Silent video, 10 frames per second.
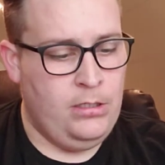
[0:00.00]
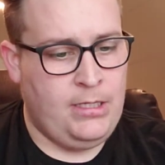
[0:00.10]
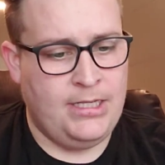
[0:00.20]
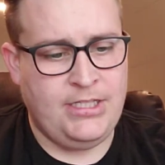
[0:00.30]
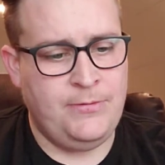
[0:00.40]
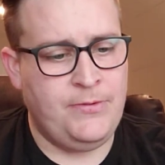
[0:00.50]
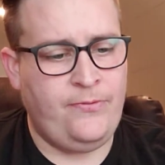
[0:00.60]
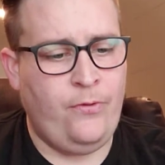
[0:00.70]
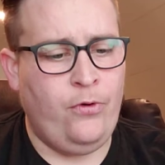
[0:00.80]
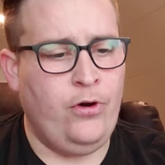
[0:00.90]
Customs
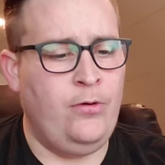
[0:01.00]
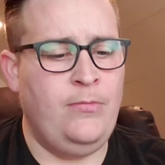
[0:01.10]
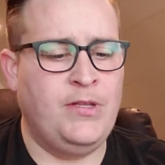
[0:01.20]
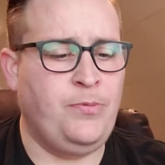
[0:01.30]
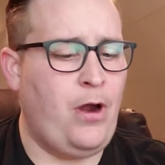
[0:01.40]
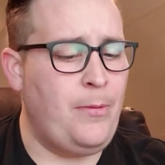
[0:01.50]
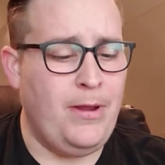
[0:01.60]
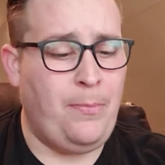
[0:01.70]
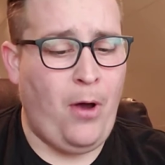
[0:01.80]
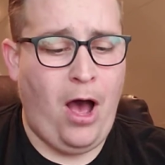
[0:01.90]
form. It's probably
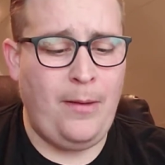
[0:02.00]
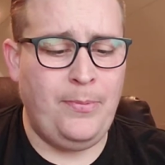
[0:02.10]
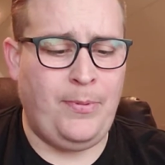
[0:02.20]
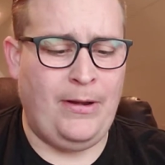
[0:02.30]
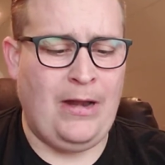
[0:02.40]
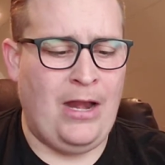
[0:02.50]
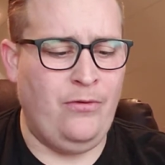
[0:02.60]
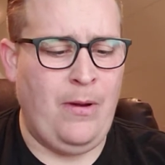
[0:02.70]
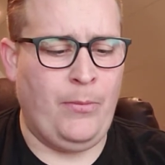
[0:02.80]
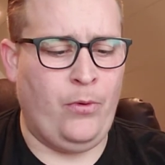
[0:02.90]
a pop, but I don't
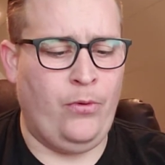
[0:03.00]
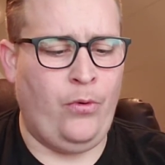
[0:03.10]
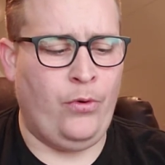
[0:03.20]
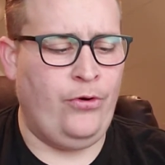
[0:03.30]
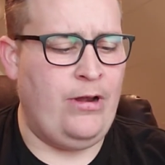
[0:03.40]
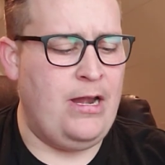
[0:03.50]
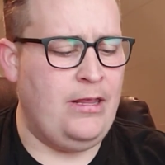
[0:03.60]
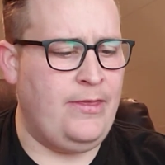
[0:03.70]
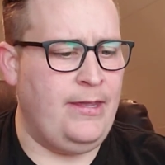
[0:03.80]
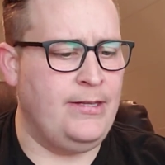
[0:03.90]
remember ordering
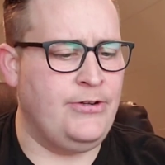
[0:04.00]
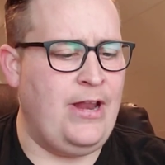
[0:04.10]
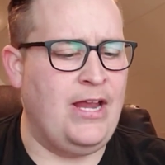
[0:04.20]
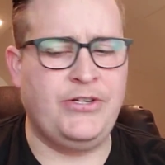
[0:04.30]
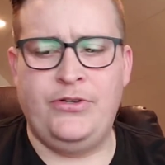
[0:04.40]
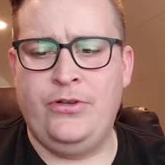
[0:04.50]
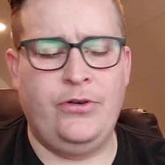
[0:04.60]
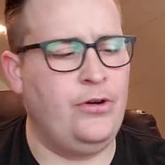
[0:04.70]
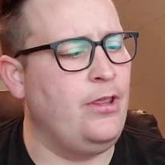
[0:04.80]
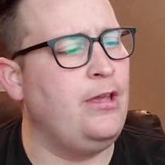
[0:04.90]
anything international
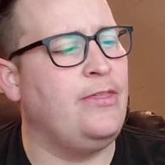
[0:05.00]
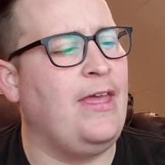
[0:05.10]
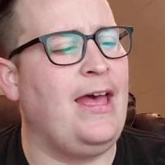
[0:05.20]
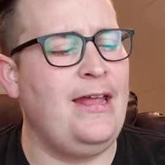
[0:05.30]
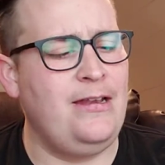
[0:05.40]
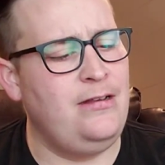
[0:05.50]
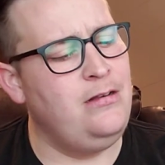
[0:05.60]
or anything like that.